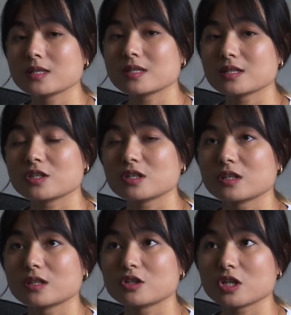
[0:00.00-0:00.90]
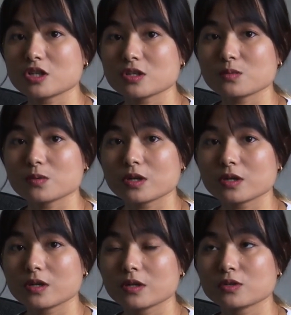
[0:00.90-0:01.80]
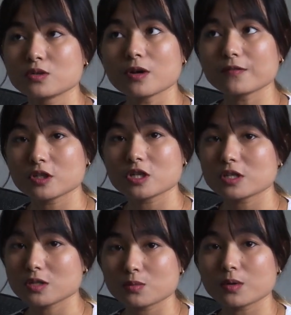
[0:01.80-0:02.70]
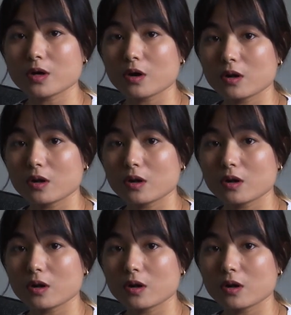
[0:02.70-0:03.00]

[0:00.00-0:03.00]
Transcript: Since two of the judges were